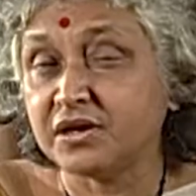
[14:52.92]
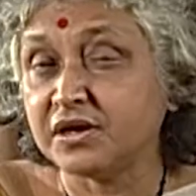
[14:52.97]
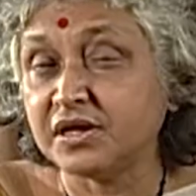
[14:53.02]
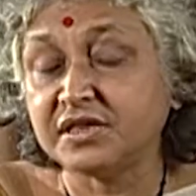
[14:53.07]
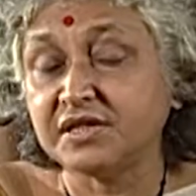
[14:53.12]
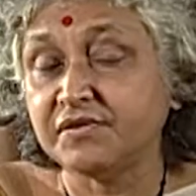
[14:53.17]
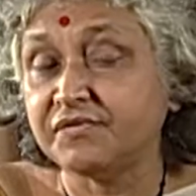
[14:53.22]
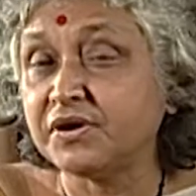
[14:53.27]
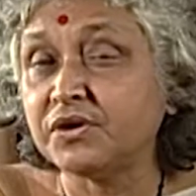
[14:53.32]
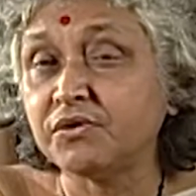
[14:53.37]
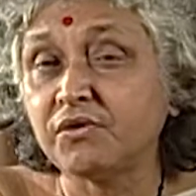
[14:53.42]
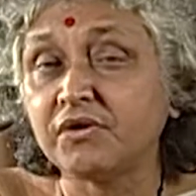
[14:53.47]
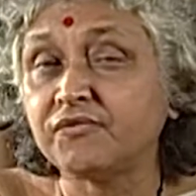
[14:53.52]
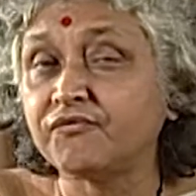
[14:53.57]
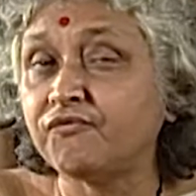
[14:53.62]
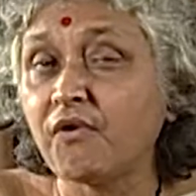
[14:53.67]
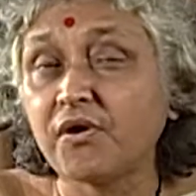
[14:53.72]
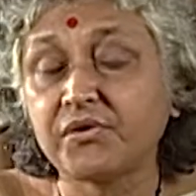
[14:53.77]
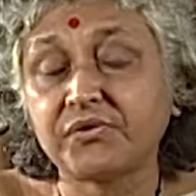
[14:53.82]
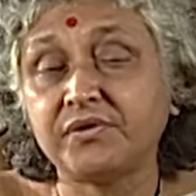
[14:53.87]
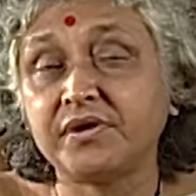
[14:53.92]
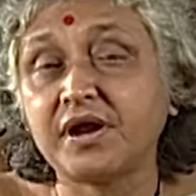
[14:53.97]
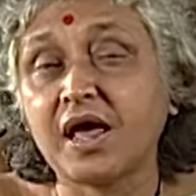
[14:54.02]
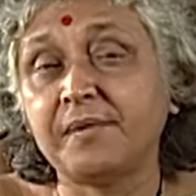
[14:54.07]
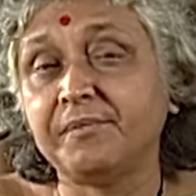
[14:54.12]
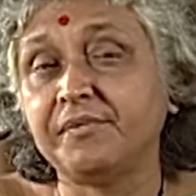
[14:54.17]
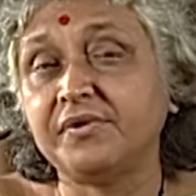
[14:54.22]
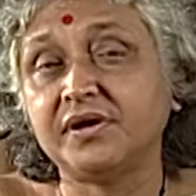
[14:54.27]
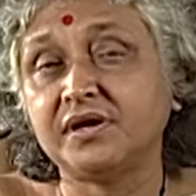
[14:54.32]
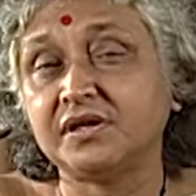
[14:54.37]
they were not fought on
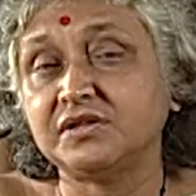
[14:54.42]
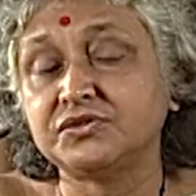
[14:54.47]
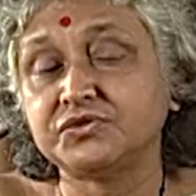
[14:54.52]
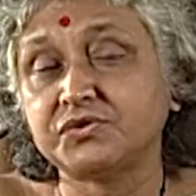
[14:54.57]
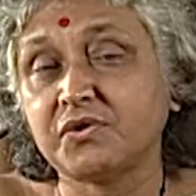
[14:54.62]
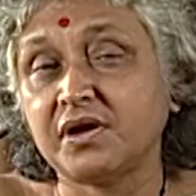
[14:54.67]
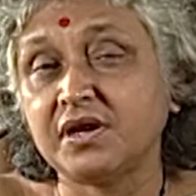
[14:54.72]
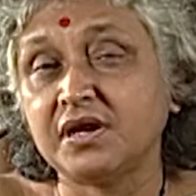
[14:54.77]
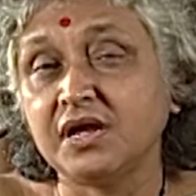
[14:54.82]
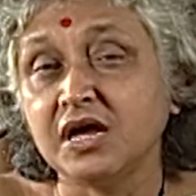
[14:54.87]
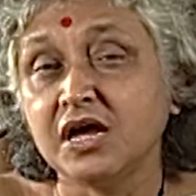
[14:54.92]
American soil.